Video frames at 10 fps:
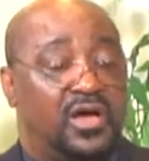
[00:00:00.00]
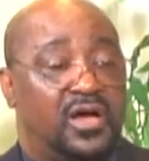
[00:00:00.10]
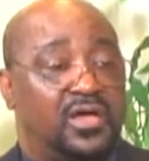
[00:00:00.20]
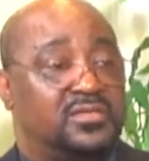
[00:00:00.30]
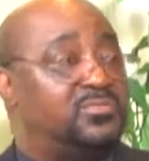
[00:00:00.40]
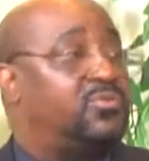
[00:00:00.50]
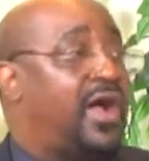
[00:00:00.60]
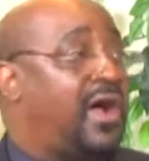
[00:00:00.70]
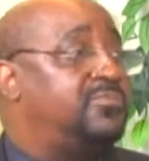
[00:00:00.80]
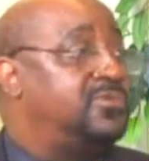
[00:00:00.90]
the
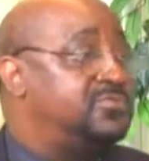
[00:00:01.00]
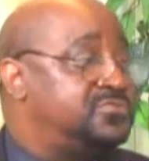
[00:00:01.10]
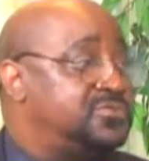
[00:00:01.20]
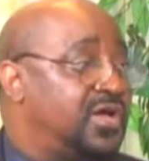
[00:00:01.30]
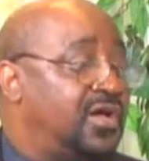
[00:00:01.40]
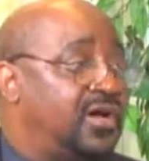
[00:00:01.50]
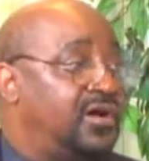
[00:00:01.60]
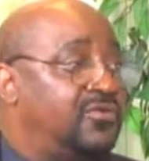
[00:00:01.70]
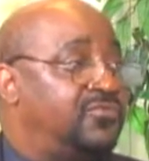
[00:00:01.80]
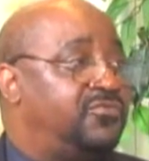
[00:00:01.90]
problems
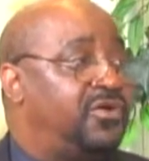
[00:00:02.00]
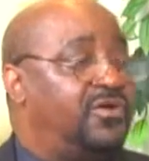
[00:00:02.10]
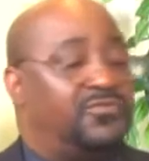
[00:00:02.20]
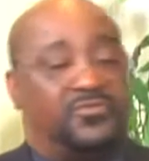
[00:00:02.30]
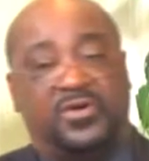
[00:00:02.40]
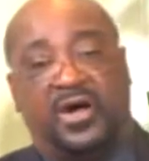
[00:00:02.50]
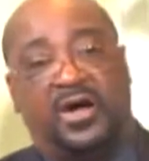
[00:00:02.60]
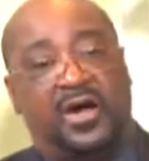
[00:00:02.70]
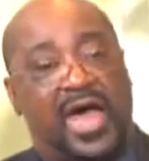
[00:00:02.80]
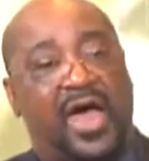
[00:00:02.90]
of
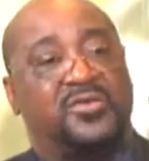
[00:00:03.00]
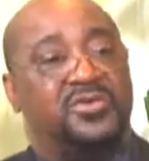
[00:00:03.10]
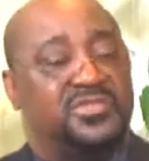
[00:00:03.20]
how do you